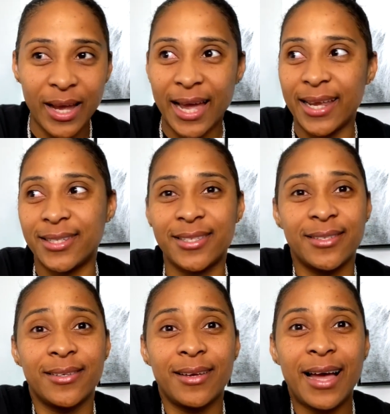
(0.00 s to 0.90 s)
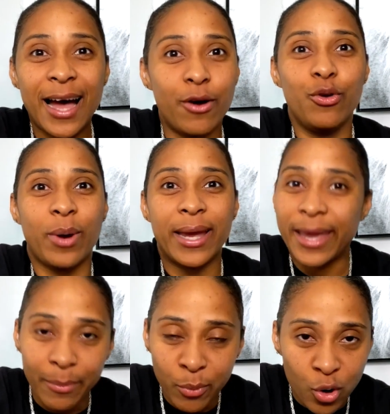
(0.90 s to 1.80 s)
That is, how do I
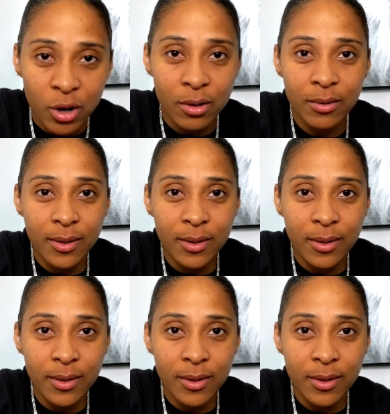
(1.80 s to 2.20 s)
get more?